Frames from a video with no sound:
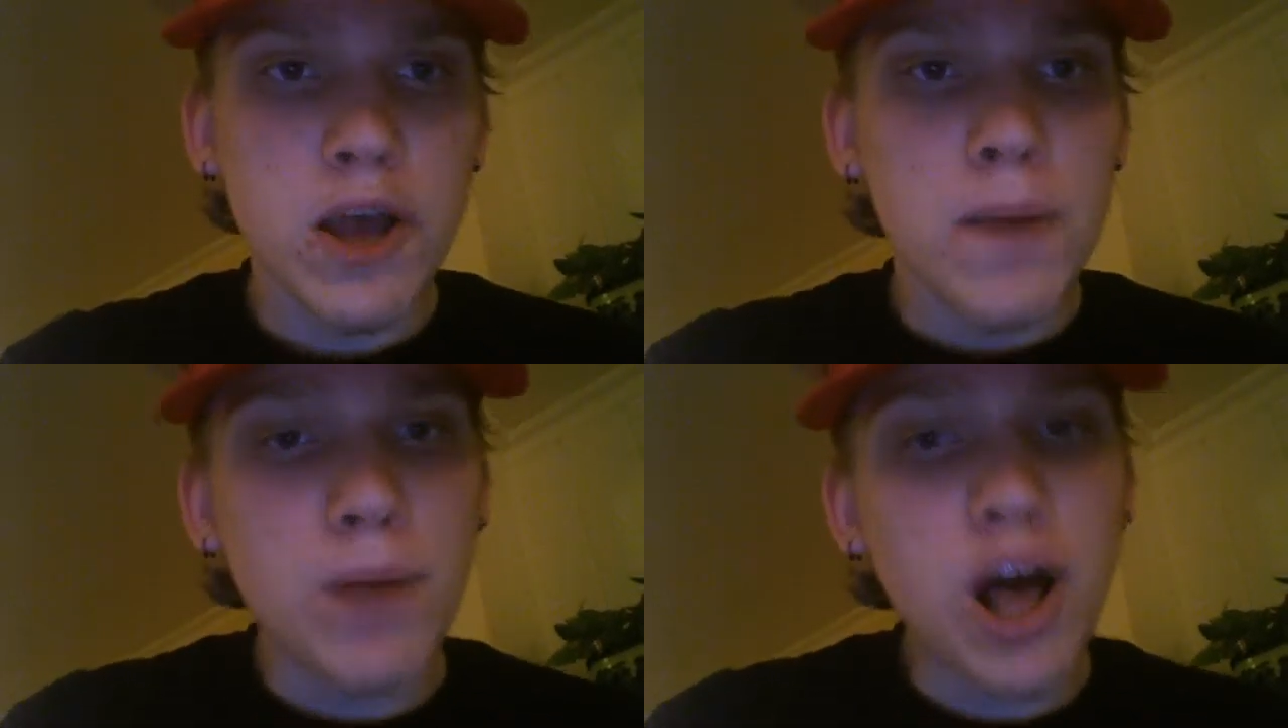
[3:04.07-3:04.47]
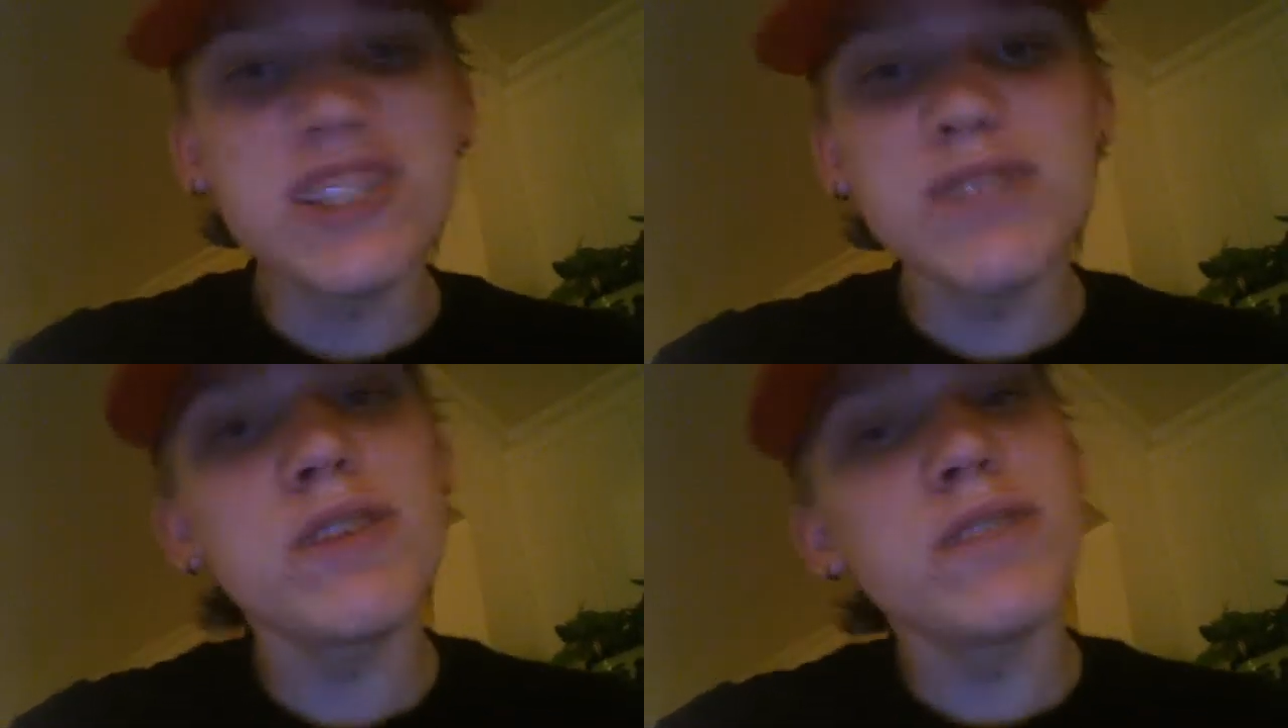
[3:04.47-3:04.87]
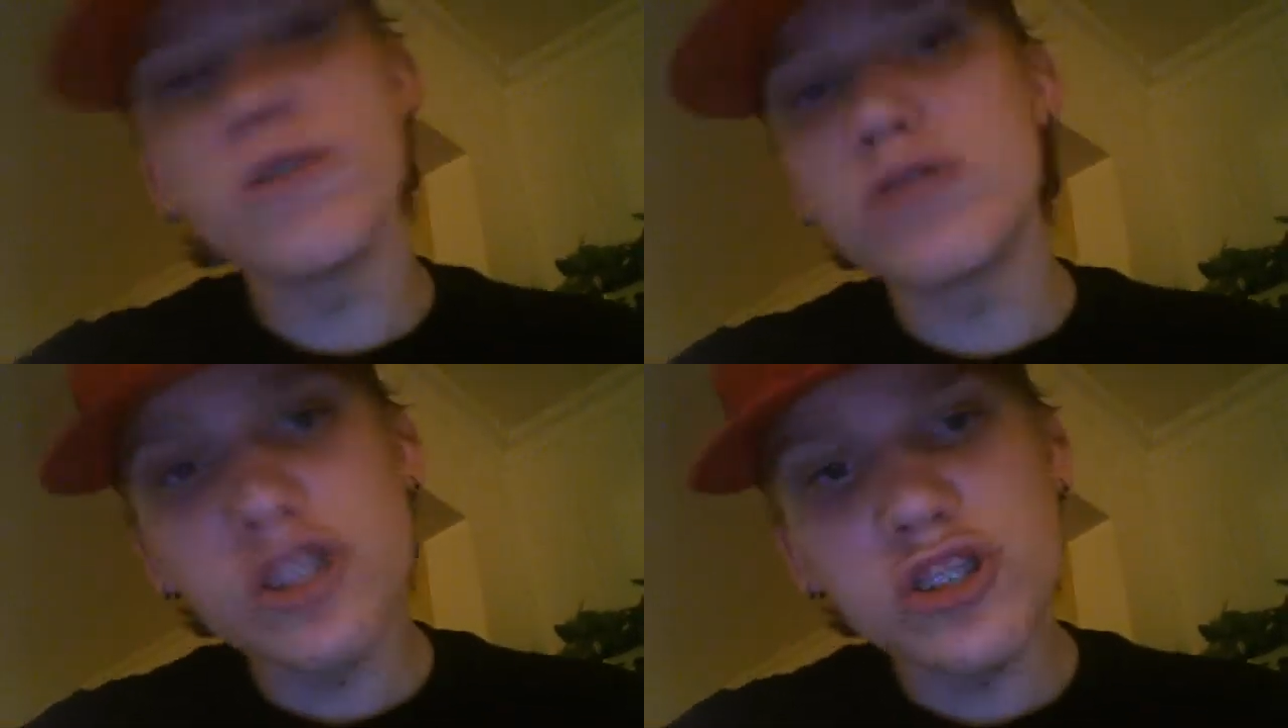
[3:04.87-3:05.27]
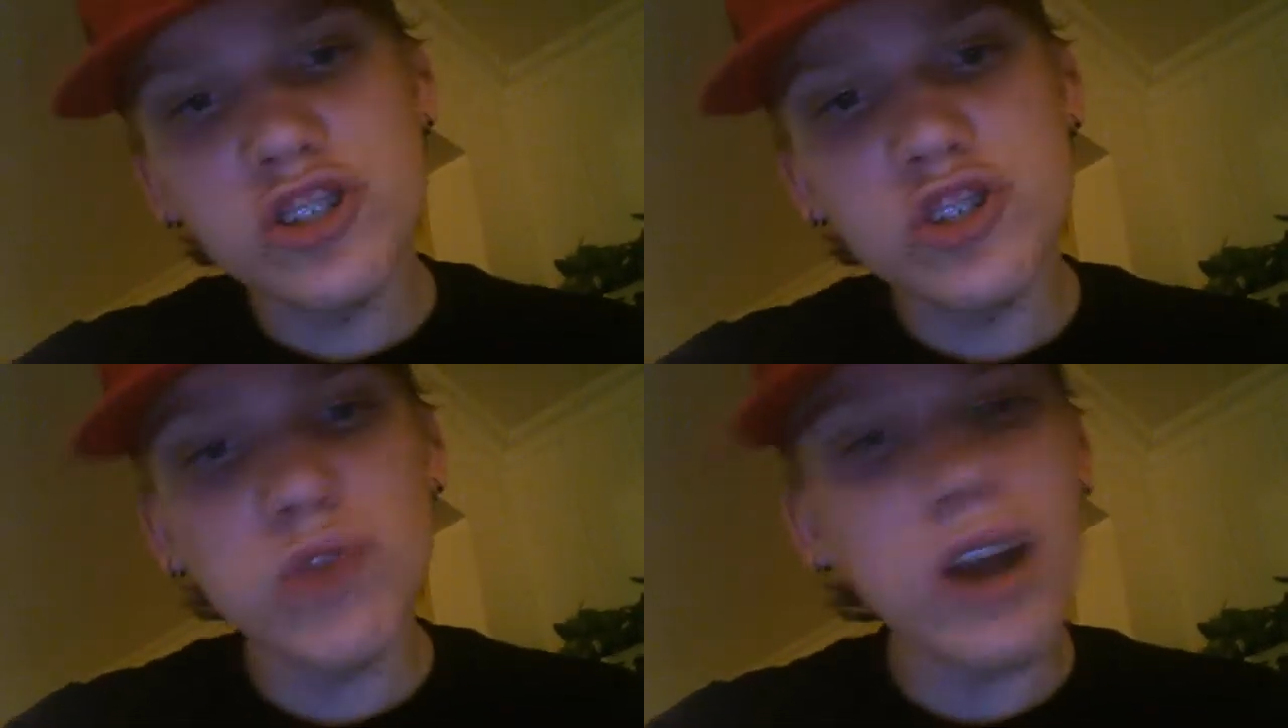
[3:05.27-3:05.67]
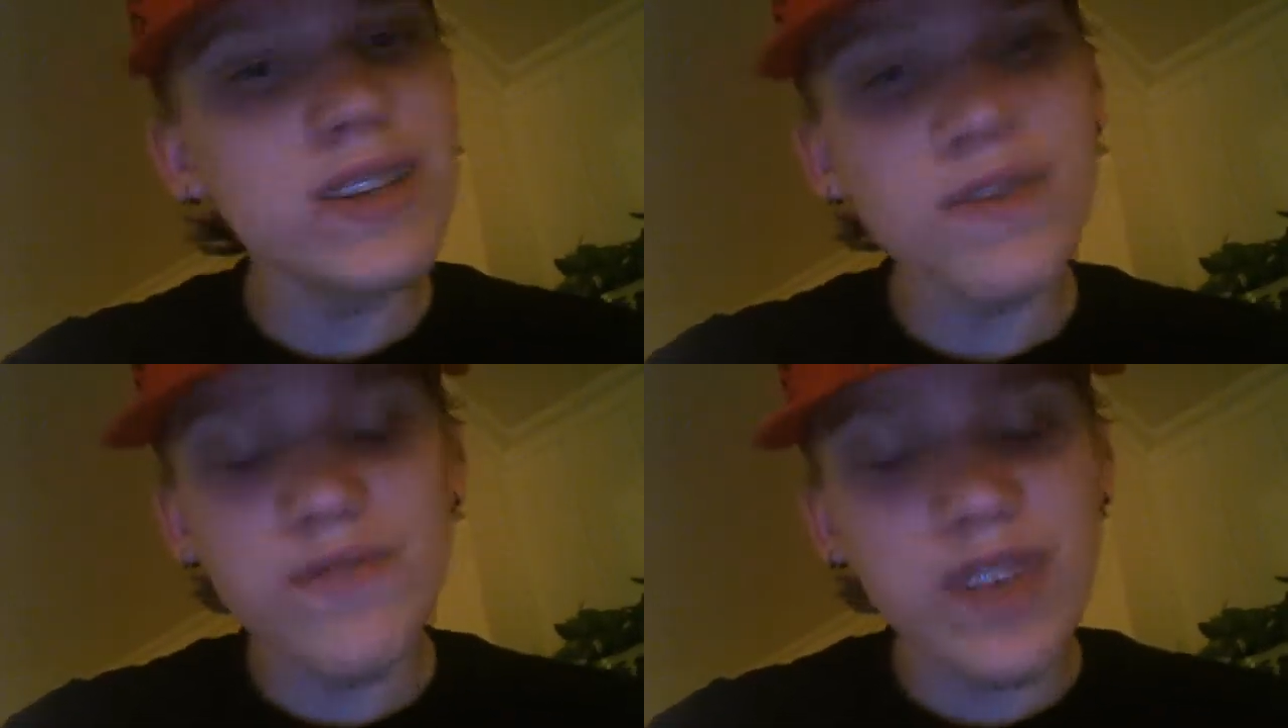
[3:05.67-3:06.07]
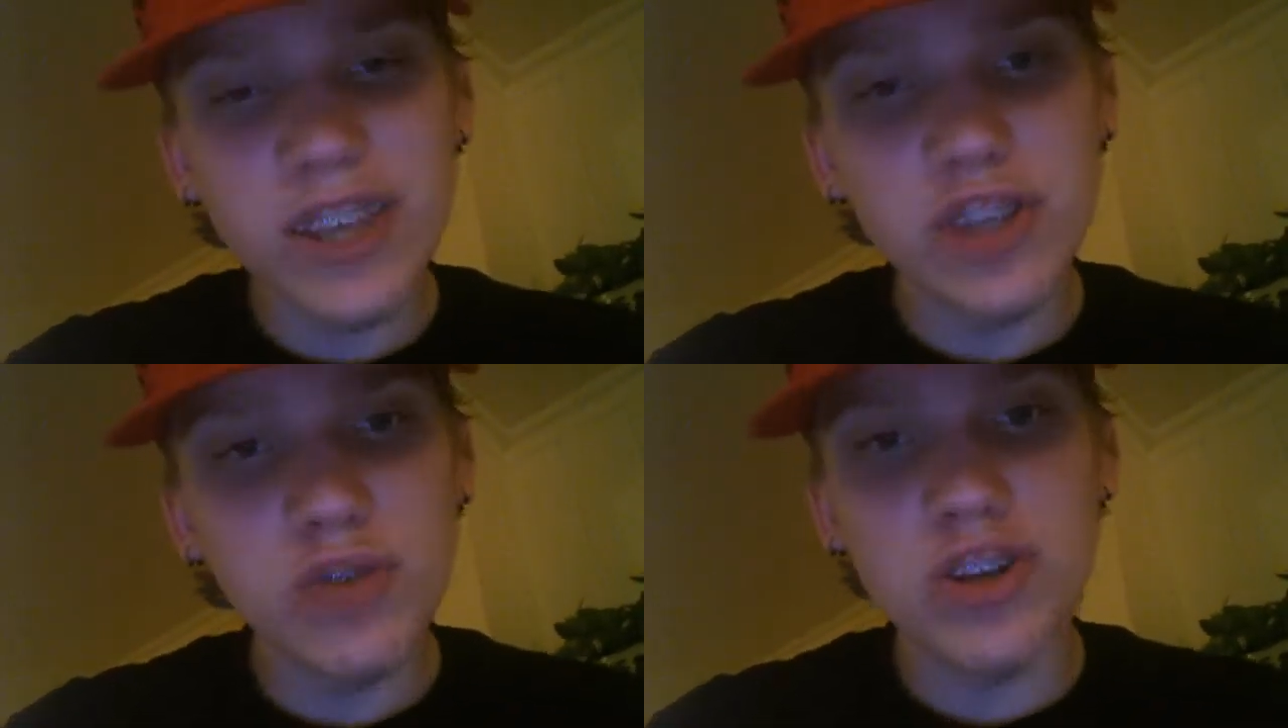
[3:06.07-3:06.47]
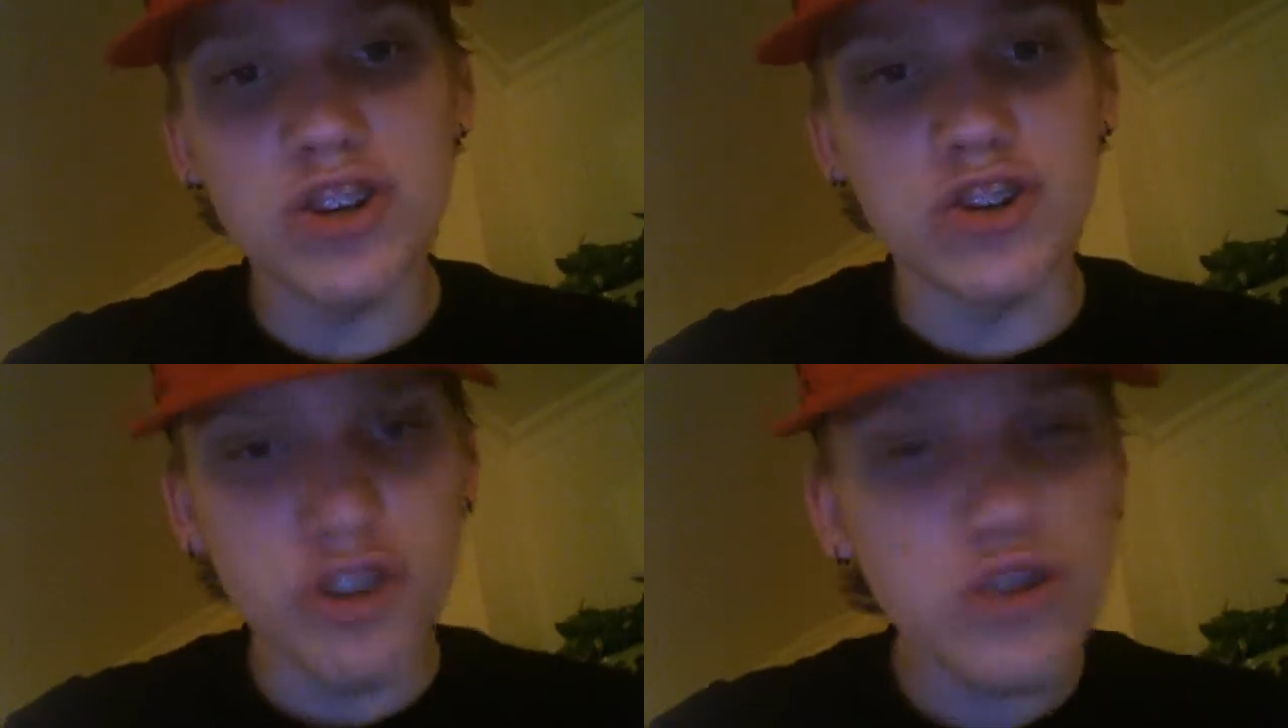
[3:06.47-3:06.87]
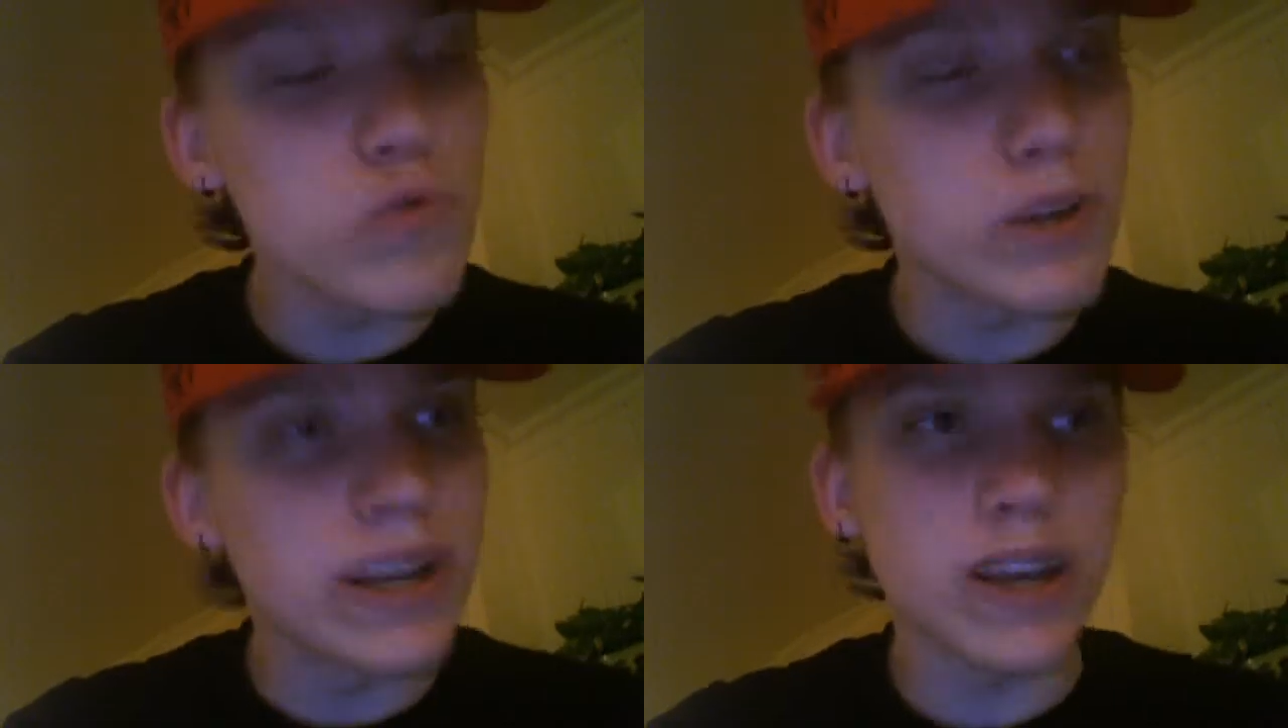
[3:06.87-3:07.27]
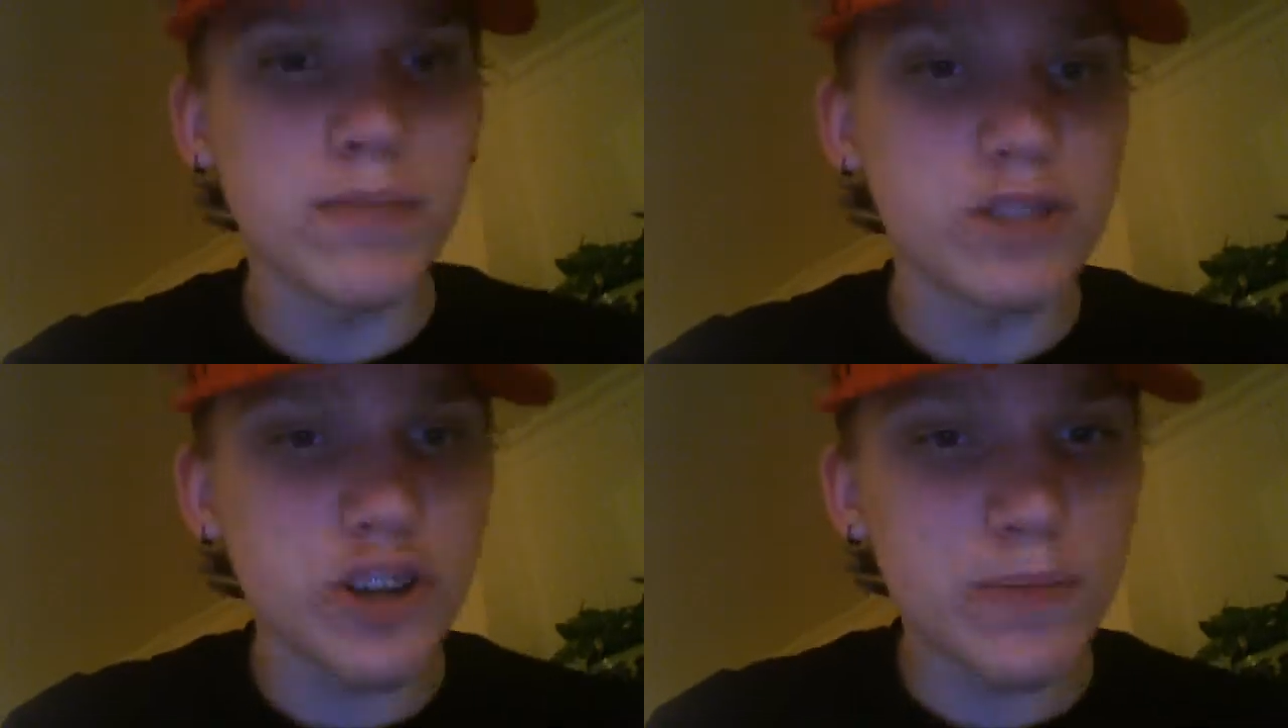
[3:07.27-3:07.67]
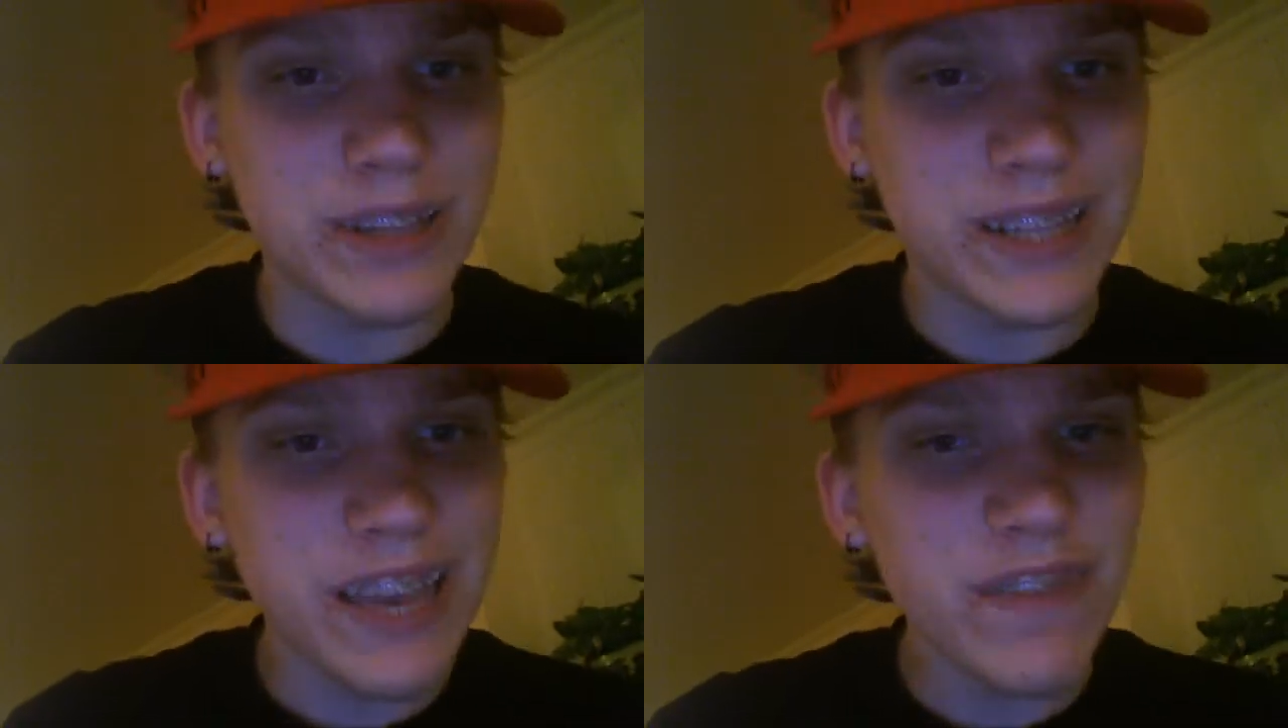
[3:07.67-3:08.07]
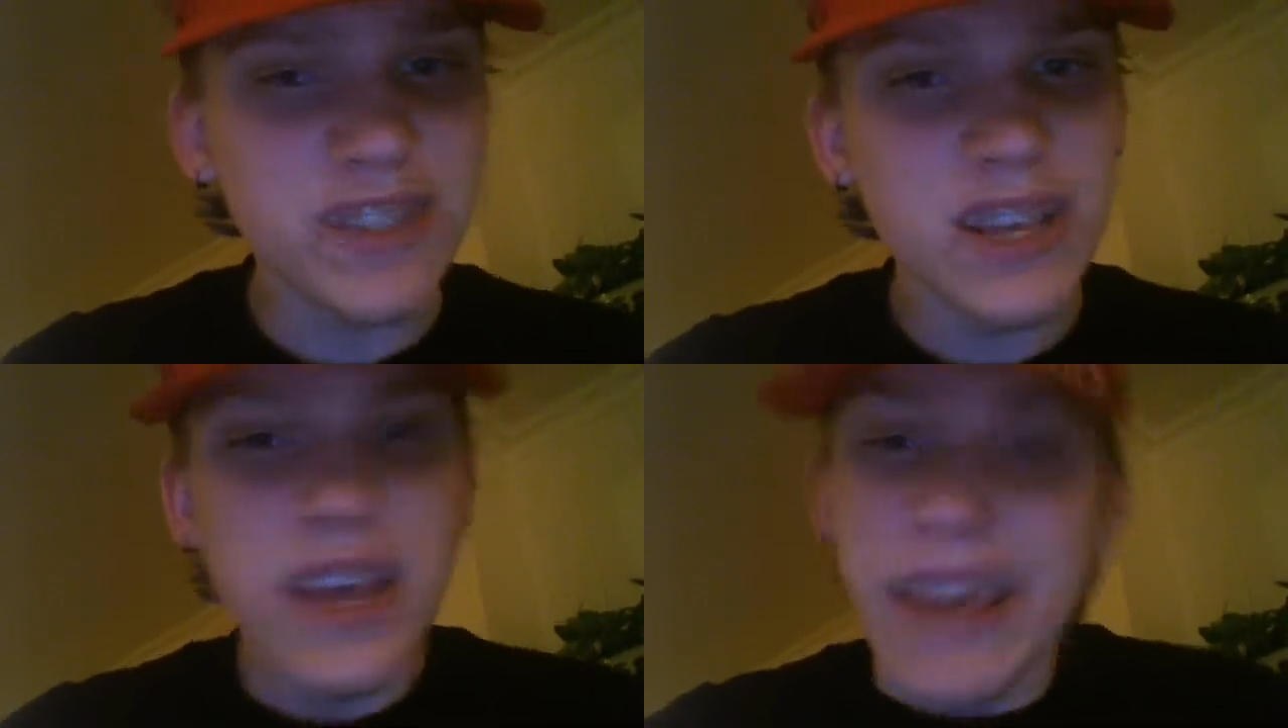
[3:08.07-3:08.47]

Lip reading: Possibly the most constructive thing you can do when it comes to your beliefs